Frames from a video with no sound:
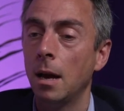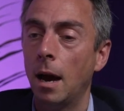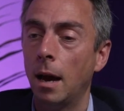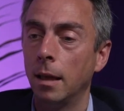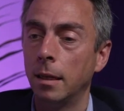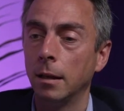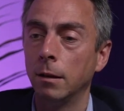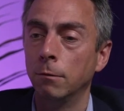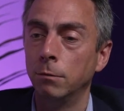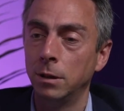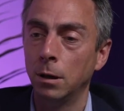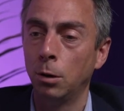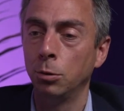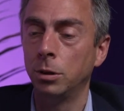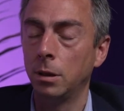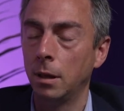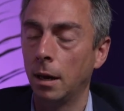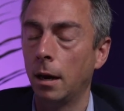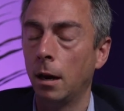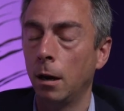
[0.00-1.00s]
I think the
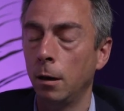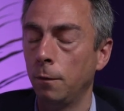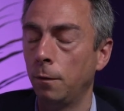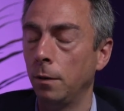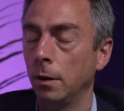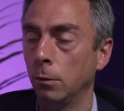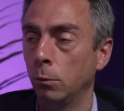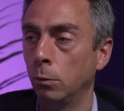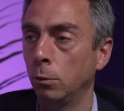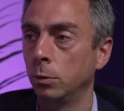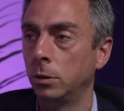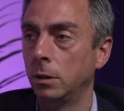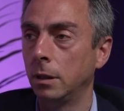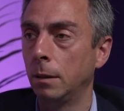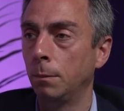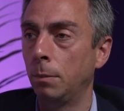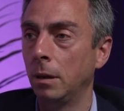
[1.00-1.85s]
result of that, hopefully, we'll see